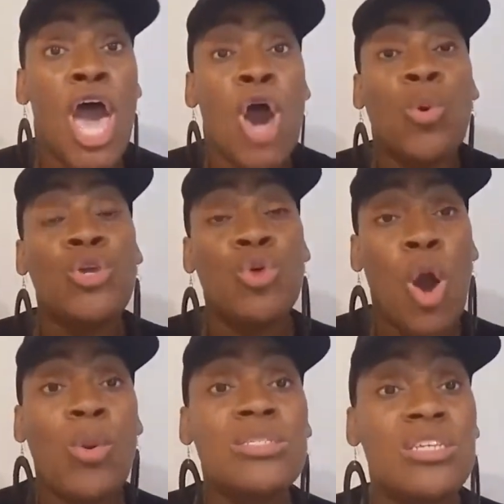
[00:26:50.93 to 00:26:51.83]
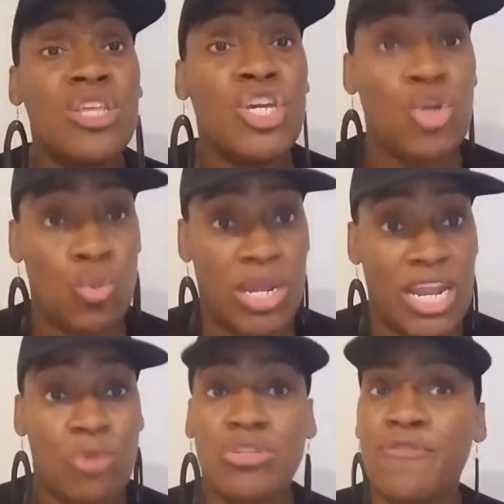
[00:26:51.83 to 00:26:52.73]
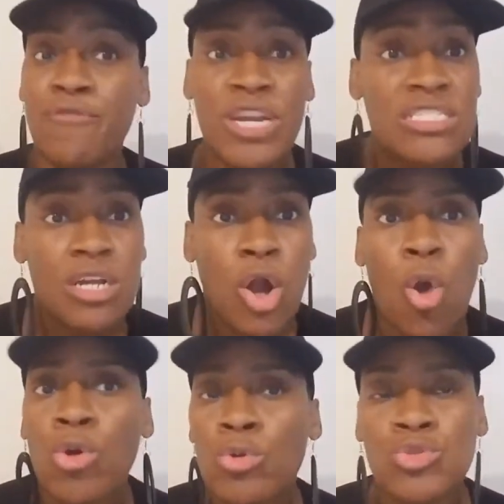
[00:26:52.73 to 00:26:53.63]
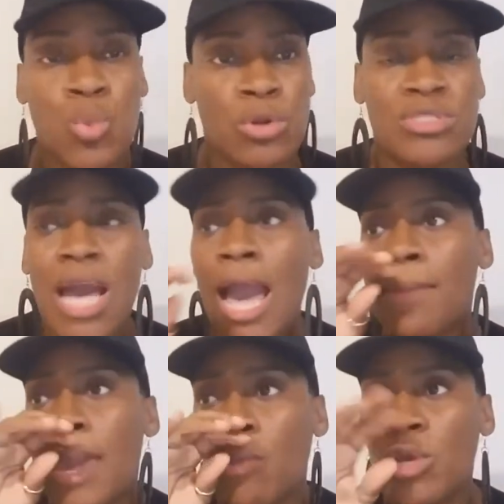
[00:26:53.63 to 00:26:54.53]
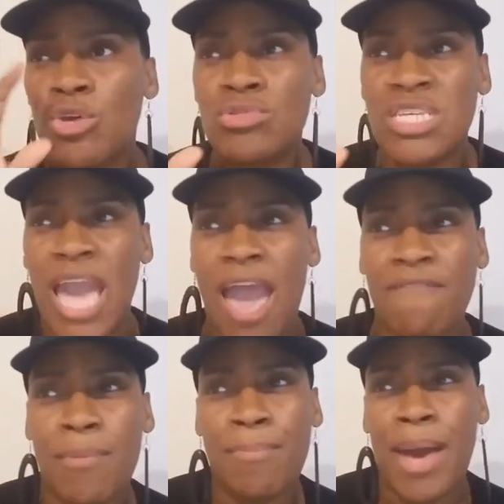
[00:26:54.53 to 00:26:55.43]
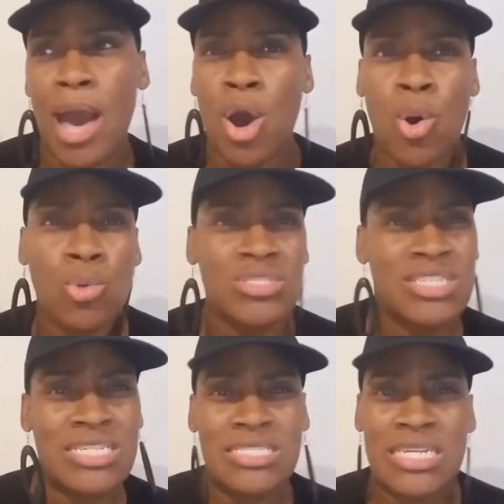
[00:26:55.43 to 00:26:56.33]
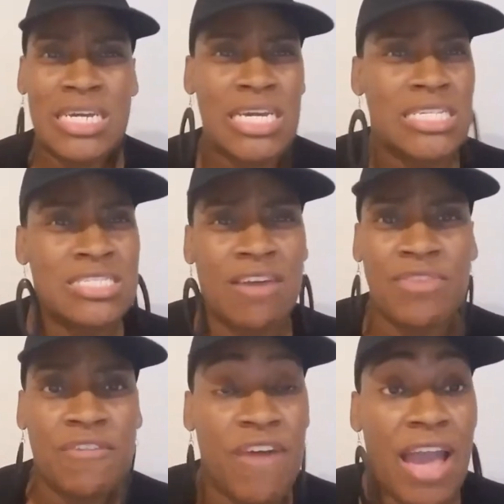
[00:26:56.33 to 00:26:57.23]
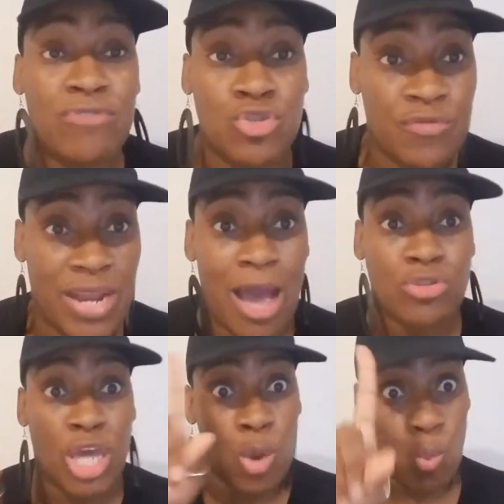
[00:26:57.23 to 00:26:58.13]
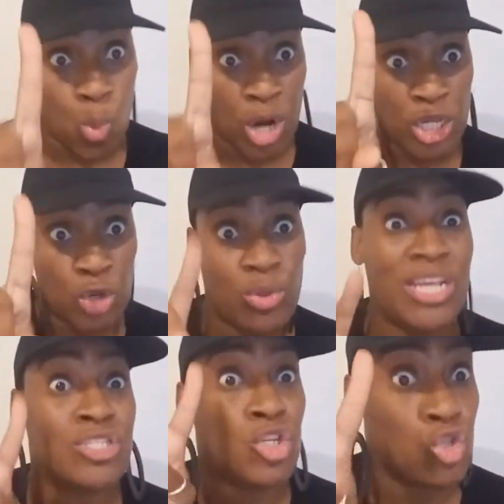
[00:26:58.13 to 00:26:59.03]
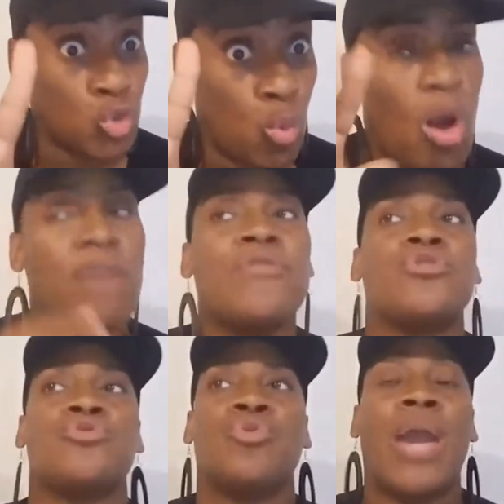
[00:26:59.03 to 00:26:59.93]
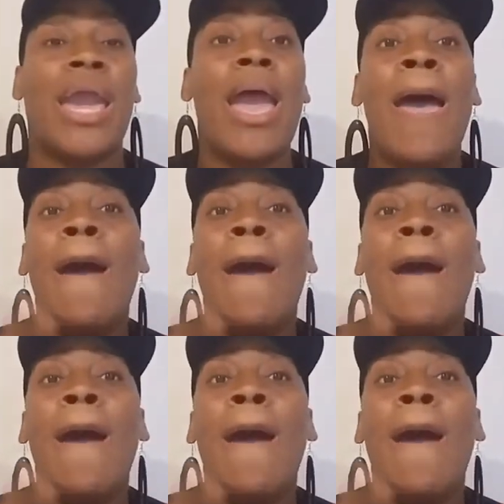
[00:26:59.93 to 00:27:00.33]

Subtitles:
When you go into the unit, it was freezing cold, it was wintertime, and we usually have about 60, 75 juveniles in one unit to two officers, okay?